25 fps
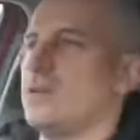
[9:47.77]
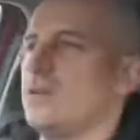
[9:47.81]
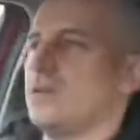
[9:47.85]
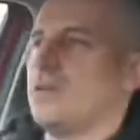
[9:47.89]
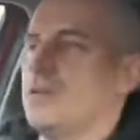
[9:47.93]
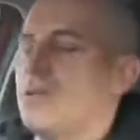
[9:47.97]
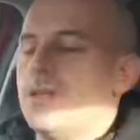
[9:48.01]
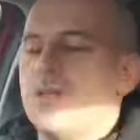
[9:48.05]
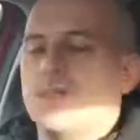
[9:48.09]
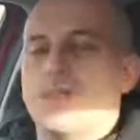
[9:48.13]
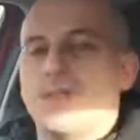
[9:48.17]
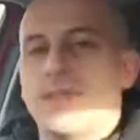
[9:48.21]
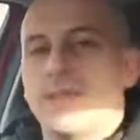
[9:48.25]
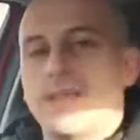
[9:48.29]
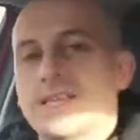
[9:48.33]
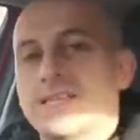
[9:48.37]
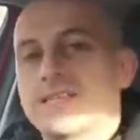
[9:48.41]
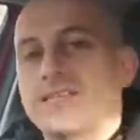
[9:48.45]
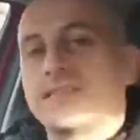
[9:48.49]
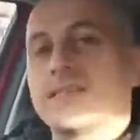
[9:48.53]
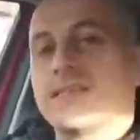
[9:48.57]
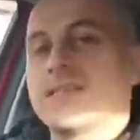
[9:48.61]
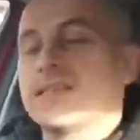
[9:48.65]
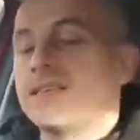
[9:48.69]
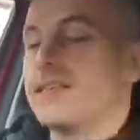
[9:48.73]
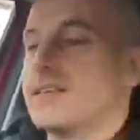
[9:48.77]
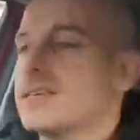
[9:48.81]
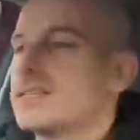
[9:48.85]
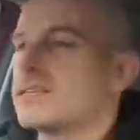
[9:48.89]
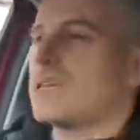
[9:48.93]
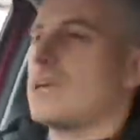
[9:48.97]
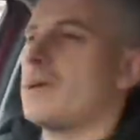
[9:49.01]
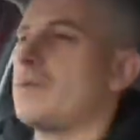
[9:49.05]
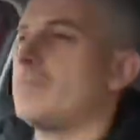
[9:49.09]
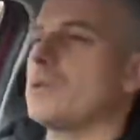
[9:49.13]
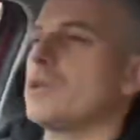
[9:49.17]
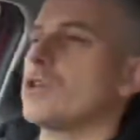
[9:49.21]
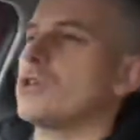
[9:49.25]
The next thing the
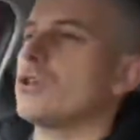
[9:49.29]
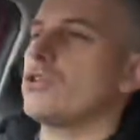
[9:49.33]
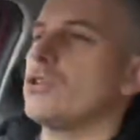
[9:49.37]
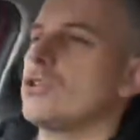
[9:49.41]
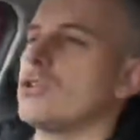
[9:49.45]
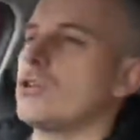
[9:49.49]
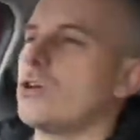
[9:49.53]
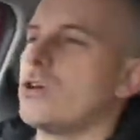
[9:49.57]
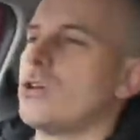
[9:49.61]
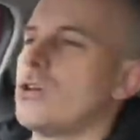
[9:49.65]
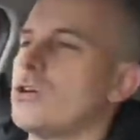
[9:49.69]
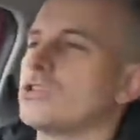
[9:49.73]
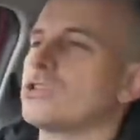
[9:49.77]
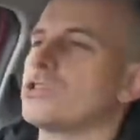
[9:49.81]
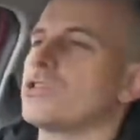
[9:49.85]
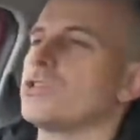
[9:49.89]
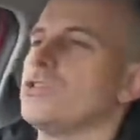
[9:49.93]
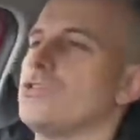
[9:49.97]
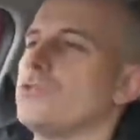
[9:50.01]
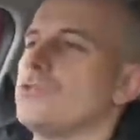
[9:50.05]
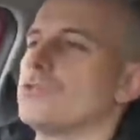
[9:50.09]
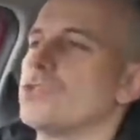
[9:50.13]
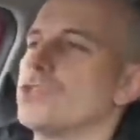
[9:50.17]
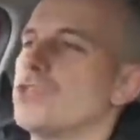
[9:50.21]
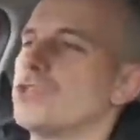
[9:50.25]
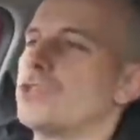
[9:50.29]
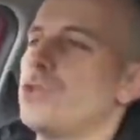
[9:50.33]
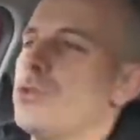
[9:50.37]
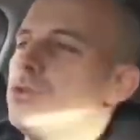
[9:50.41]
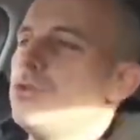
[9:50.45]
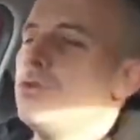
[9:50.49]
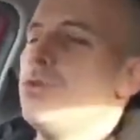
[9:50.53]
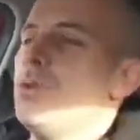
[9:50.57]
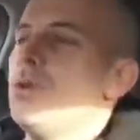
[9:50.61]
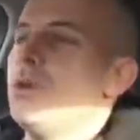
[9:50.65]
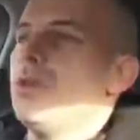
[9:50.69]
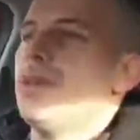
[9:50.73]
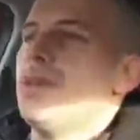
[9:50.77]
examiner could ask you to do
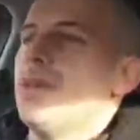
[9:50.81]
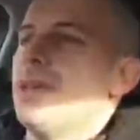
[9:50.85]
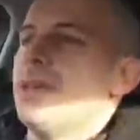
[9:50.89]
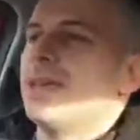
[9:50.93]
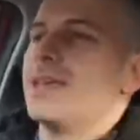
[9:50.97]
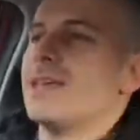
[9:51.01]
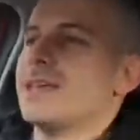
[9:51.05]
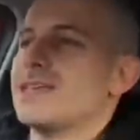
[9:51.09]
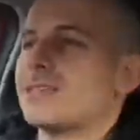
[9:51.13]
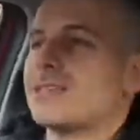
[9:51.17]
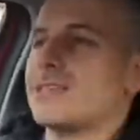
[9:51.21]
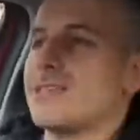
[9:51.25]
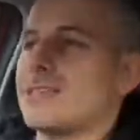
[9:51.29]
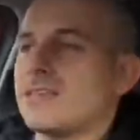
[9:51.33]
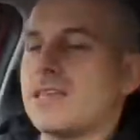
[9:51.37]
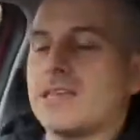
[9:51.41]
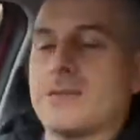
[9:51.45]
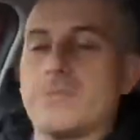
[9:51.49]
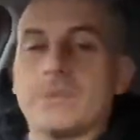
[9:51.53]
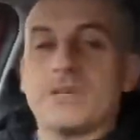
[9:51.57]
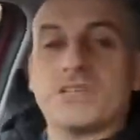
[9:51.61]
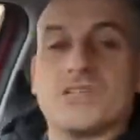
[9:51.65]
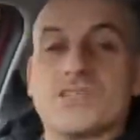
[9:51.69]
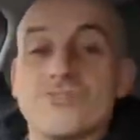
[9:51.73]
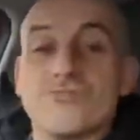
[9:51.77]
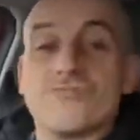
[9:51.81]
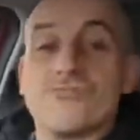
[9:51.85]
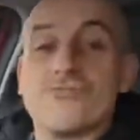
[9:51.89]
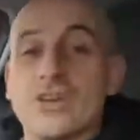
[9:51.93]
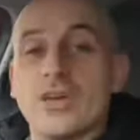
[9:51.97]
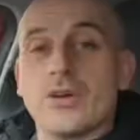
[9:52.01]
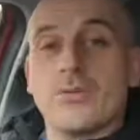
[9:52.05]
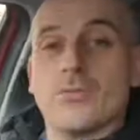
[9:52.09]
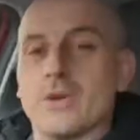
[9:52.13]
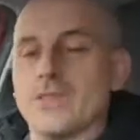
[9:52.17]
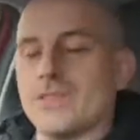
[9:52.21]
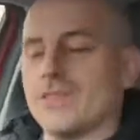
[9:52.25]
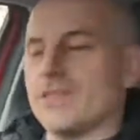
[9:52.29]
is to demist the rear
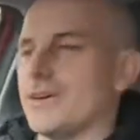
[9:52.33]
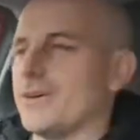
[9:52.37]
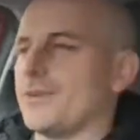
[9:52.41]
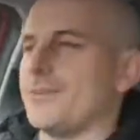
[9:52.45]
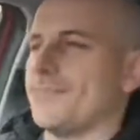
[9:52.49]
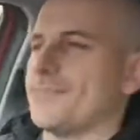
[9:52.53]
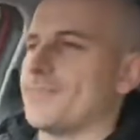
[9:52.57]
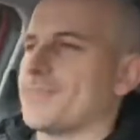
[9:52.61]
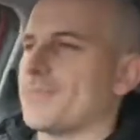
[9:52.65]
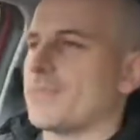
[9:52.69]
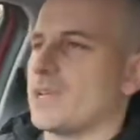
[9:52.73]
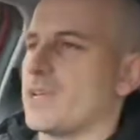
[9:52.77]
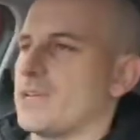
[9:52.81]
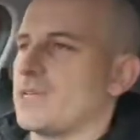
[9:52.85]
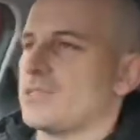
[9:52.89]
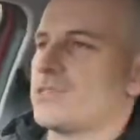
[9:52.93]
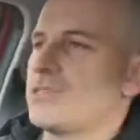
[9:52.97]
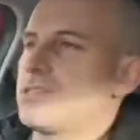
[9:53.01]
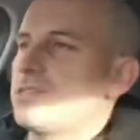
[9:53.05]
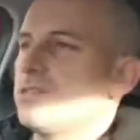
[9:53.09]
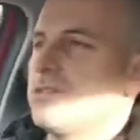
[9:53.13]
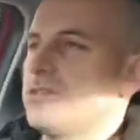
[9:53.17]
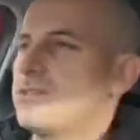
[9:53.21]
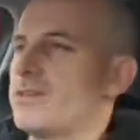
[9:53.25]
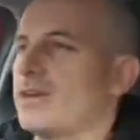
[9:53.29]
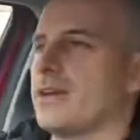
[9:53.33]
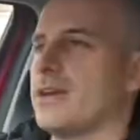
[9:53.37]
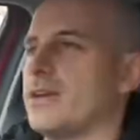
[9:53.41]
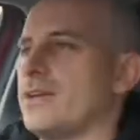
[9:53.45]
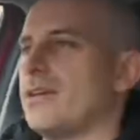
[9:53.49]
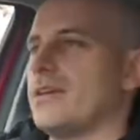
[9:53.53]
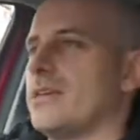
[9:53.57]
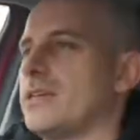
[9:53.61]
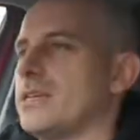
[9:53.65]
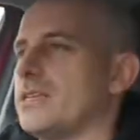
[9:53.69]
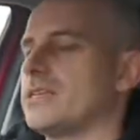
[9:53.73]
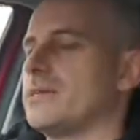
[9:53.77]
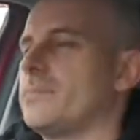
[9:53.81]
window, and to do that
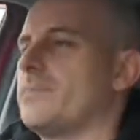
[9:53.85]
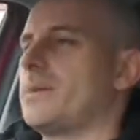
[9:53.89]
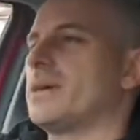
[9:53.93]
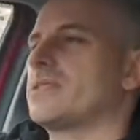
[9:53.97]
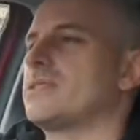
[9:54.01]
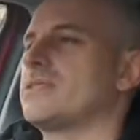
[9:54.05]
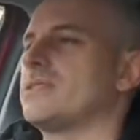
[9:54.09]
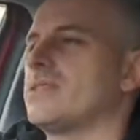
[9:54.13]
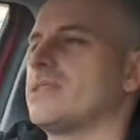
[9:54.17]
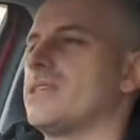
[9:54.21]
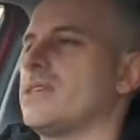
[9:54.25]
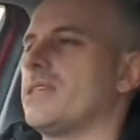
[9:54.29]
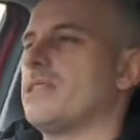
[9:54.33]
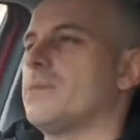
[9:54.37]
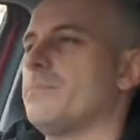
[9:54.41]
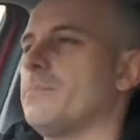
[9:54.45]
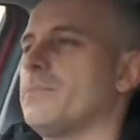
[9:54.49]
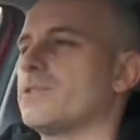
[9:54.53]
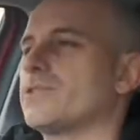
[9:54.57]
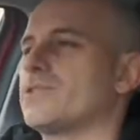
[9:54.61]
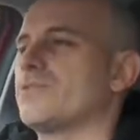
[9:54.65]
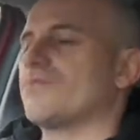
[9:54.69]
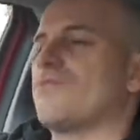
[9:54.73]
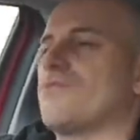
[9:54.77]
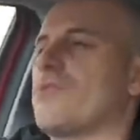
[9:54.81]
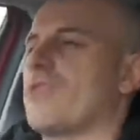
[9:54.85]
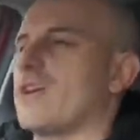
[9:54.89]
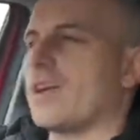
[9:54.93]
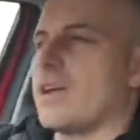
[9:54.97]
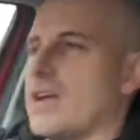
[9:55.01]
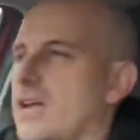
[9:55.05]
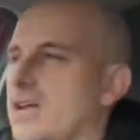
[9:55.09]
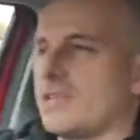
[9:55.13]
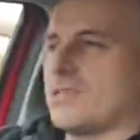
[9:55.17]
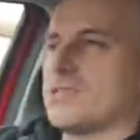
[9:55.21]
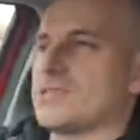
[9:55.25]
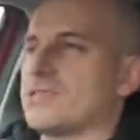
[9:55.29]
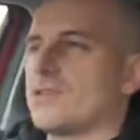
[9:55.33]
is the button in the bottom right
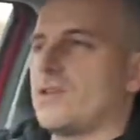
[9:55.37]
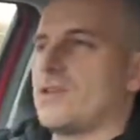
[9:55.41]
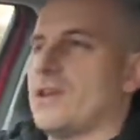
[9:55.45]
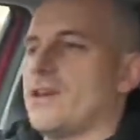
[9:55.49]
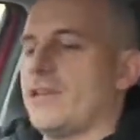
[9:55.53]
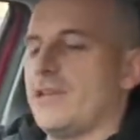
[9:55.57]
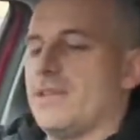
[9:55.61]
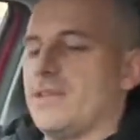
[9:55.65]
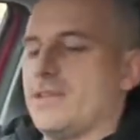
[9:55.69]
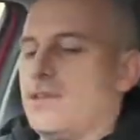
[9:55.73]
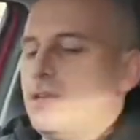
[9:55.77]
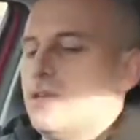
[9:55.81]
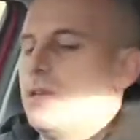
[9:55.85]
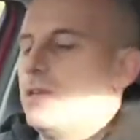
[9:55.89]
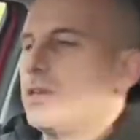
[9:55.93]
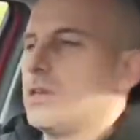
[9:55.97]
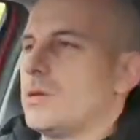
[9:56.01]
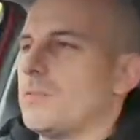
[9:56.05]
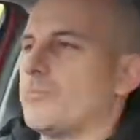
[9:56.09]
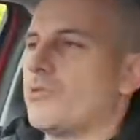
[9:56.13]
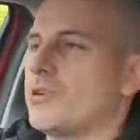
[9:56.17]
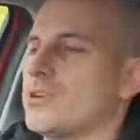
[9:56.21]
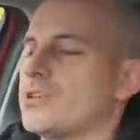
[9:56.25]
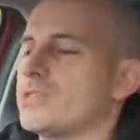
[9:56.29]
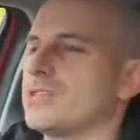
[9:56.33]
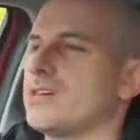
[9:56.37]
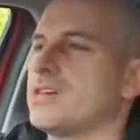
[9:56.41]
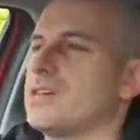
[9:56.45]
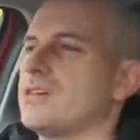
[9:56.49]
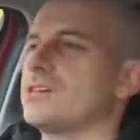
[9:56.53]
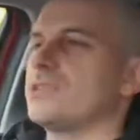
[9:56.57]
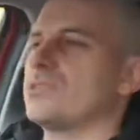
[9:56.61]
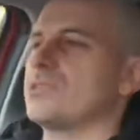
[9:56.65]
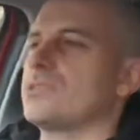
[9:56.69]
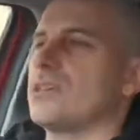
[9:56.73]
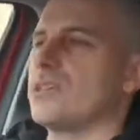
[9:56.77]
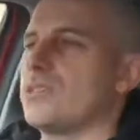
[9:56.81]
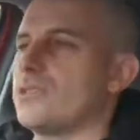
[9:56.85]
hand side. You press that
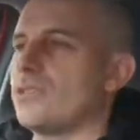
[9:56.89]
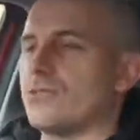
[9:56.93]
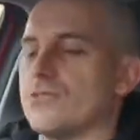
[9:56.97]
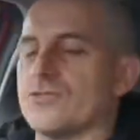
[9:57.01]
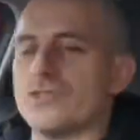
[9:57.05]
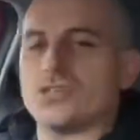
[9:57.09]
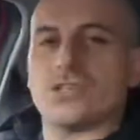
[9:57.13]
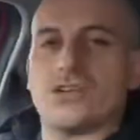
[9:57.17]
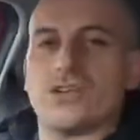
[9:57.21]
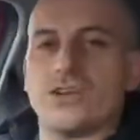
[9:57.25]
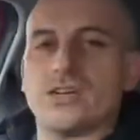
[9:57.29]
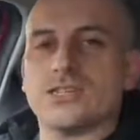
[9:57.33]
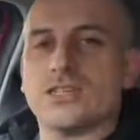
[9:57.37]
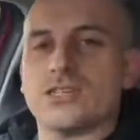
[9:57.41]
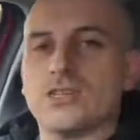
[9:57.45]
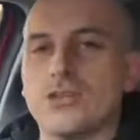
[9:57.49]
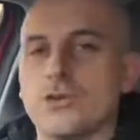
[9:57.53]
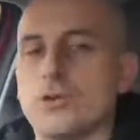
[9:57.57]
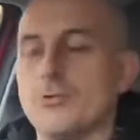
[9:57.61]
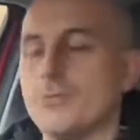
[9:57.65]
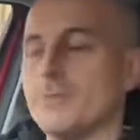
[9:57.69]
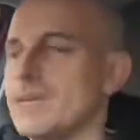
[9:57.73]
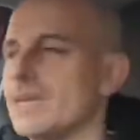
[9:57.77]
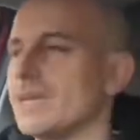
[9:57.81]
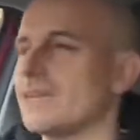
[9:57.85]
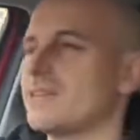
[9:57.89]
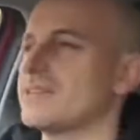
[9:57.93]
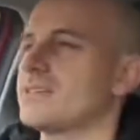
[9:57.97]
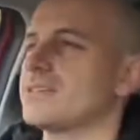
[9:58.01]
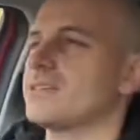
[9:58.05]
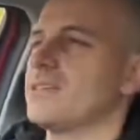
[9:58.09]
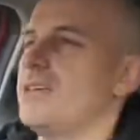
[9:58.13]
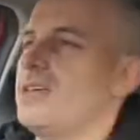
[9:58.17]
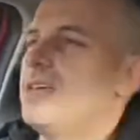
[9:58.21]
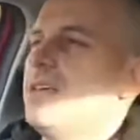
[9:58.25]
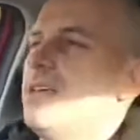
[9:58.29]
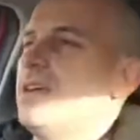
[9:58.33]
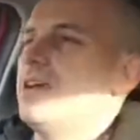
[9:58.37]
so the orange light illuminates,
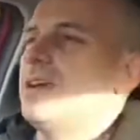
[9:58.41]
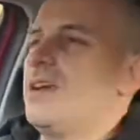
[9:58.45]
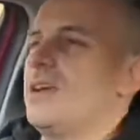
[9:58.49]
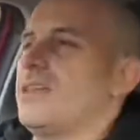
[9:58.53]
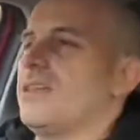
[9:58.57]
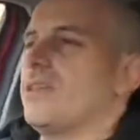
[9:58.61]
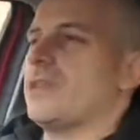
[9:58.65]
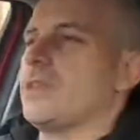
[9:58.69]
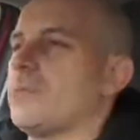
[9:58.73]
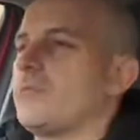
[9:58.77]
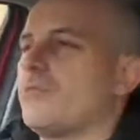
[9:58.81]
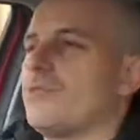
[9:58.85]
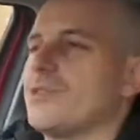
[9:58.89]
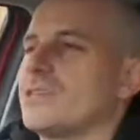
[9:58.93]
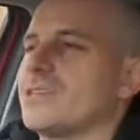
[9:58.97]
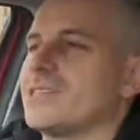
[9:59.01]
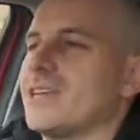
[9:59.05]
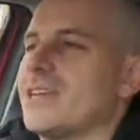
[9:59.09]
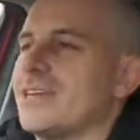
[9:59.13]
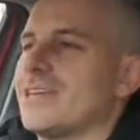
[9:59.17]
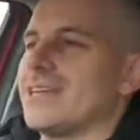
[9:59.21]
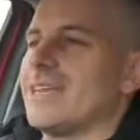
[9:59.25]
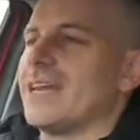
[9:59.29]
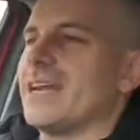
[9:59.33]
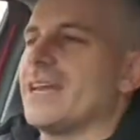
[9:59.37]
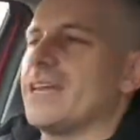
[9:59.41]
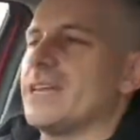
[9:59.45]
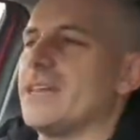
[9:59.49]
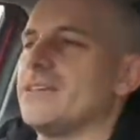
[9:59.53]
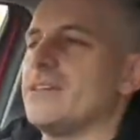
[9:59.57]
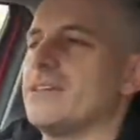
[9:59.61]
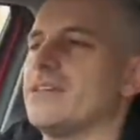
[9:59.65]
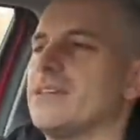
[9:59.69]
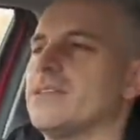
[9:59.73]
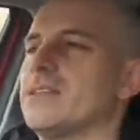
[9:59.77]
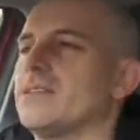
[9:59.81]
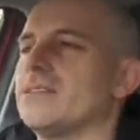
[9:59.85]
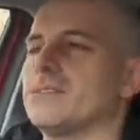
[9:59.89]
and then you press that again
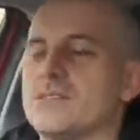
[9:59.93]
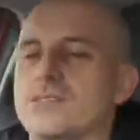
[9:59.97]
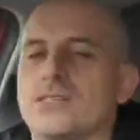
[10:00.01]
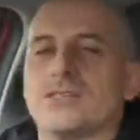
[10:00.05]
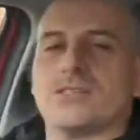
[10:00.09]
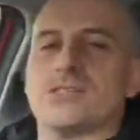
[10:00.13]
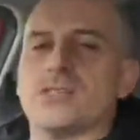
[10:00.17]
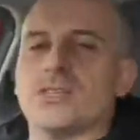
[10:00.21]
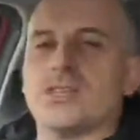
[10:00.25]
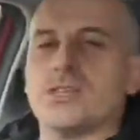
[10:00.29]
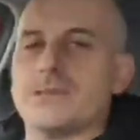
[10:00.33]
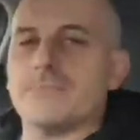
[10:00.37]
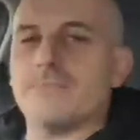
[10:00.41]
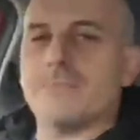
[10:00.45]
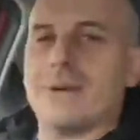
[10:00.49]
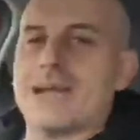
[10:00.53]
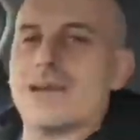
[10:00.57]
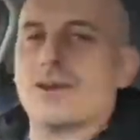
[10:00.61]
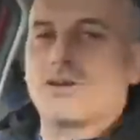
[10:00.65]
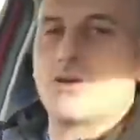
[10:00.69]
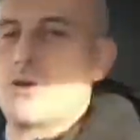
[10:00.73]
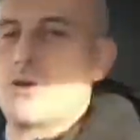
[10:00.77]
to turn it back off.